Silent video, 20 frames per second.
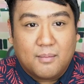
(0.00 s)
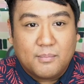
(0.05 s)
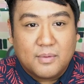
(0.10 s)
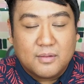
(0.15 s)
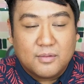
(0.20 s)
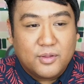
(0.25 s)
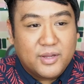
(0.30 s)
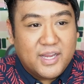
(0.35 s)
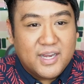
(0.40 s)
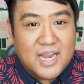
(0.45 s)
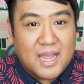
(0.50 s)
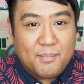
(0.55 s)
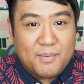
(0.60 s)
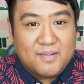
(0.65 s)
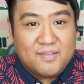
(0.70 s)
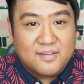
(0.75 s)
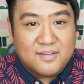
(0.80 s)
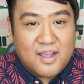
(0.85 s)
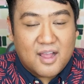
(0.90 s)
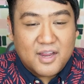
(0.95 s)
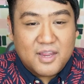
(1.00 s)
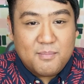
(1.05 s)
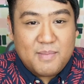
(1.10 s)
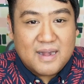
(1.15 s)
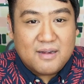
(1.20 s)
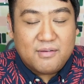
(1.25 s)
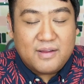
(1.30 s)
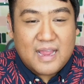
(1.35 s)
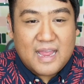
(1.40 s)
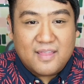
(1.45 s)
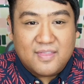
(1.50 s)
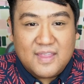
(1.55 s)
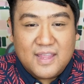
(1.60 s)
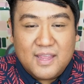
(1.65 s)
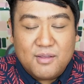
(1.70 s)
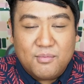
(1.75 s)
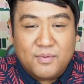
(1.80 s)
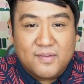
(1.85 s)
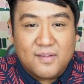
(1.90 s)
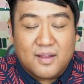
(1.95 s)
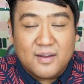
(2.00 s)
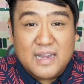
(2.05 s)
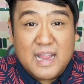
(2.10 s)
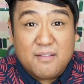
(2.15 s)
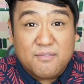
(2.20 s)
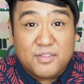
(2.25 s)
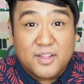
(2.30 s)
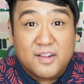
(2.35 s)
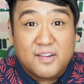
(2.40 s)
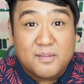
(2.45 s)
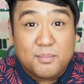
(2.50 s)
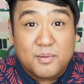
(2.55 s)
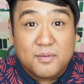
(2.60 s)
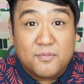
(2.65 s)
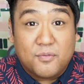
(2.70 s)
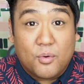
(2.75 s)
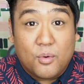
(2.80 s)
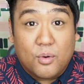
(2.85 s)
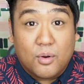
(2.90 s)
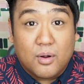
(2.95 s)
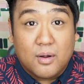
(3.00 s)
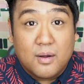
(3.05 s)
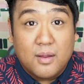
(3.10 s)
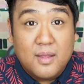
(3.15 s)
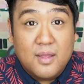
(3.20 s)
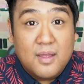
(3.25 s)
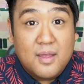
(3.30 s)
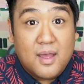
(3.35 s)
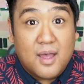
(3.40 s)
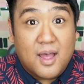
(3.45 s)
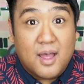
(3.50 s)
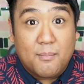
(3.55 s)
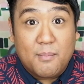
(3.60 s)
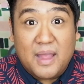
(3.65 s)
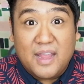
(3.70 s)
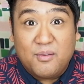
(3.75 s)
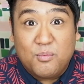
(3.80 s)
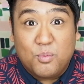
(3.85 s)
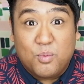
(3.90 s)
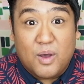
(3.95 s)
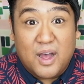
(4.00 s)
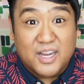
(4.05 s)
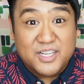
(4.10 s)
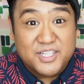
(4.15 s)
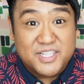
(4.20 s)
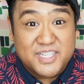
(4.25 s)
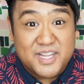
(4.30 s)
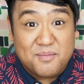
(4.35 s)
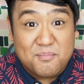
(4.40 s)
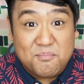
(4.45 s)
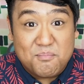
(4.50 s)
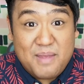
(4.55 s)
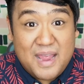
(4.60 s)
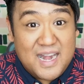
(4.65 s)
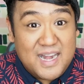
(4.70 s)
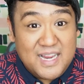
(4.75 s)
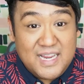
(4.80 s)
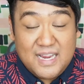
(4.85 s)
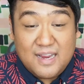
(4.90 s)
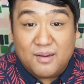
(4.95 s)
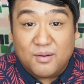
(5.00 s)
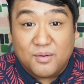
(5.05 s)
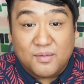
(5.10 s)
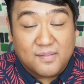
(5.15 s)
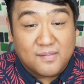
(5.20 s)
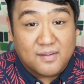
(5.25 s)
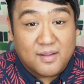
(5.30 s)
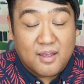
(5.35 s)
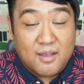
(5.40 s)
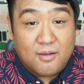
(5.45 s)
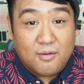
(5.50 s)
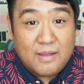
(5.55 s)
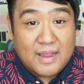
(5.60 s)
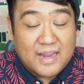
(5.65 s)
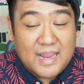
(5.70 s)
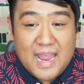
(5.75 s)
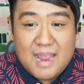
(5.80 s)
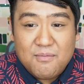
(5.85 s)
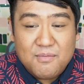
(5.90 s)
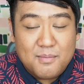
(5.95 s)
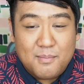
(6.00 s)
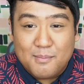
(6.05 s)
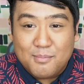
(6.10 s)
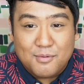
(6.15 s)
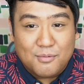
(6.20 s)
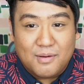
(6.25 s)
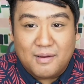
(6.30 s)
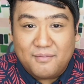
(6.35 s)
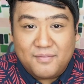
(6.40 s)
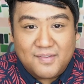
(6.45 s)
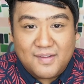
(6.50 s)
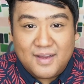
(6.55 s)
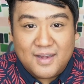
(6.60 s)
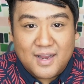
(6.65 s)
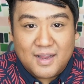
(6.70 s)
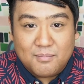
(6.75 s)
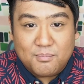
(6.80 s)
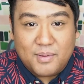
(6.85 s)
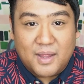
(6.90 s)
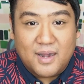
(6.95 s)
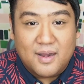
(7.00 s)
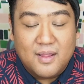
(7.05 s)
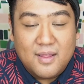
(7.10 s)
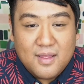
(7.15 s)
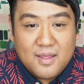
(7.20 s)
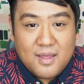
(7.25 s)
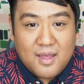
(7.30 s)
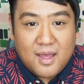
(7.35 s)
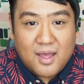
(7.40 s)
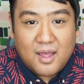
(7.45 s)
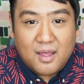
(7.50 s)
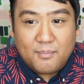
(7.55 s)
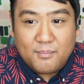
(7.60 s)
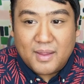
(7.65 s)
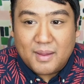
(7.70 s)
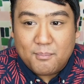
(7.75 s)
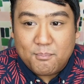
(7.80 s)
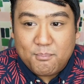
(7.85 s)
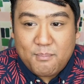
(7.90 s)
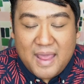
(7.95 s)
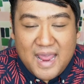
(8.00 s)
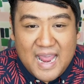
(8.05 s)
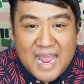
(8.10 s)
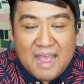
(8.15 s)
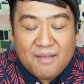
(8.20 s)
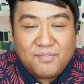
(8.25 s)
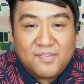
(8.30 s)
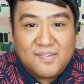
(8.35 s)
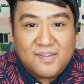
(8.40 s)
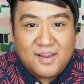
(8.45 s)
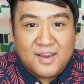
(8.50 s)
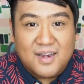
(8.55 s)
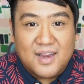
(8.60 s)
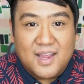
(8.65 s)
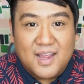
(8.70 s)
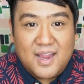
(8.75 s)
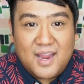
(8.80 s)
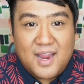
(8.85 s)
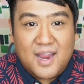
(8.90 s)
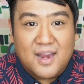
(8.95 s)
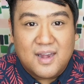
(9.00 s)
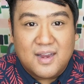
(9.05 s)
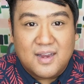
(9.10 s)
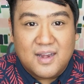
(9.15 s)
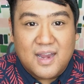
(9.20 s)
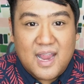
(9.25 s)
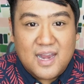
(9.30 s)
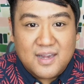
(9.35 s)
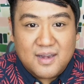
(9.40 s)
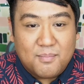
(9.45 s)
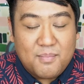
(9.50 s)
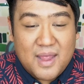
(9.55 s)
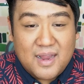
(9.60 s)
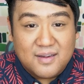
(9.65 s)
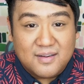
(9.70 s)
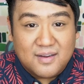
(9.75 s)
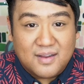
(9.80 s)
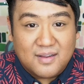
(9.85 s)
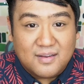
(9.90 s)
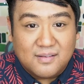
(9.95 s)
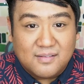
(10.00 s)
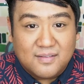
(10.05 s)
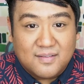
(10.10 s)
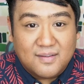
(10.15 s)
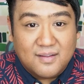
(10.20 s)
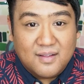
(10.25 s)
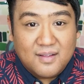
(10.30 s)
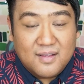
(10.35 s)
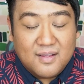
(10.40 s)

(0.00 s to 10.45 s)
Look it up. It's a documentary. I think it was on Netflix before. I watched it many years ago. I can't remember where I've seen it, but I may have seen it in an independent